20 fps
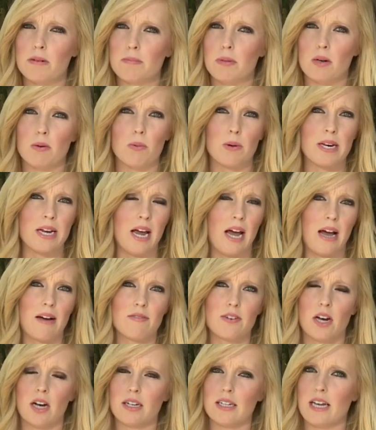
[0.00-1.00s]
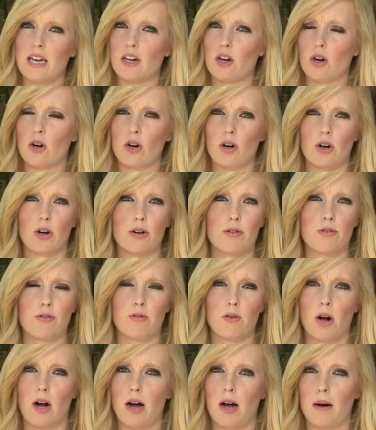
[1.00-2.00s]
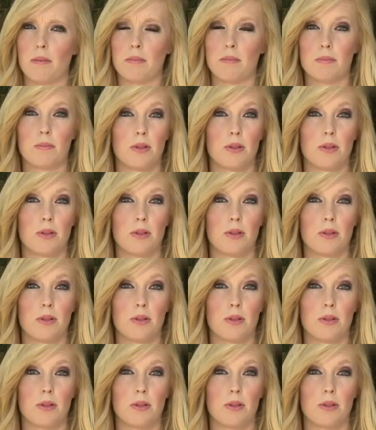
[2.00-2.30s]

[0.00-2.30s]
but we have not yet heard from